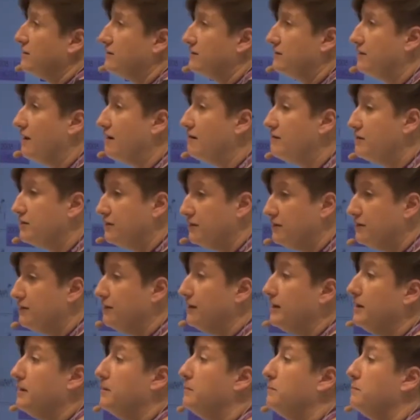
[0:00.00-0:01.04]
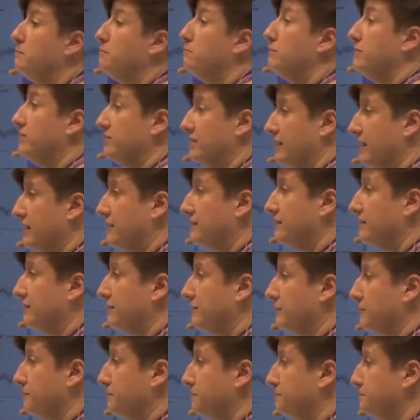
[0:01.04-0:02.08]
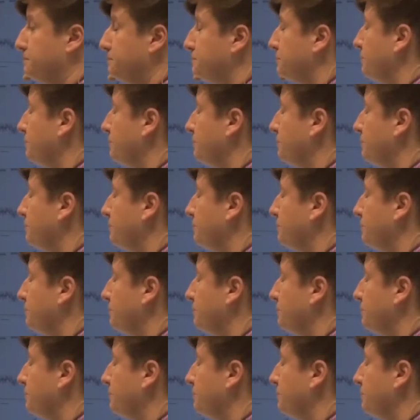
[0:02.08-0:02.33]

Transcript: start to see mosaicism.